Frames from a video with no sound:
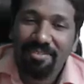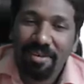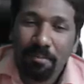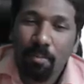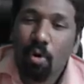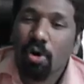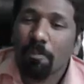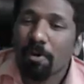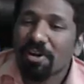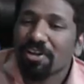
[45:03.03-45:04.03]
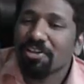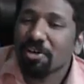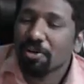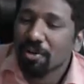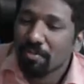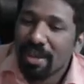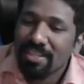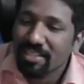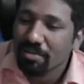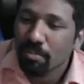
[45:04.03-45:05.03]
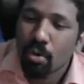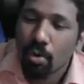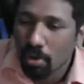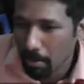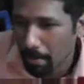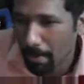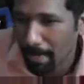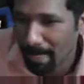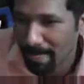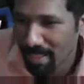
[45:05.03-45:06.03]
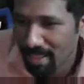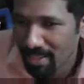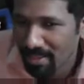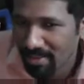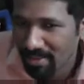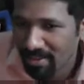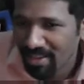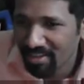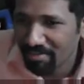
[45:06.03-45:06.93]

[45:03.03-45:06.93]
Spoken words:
more potential to imagine more. Yeah,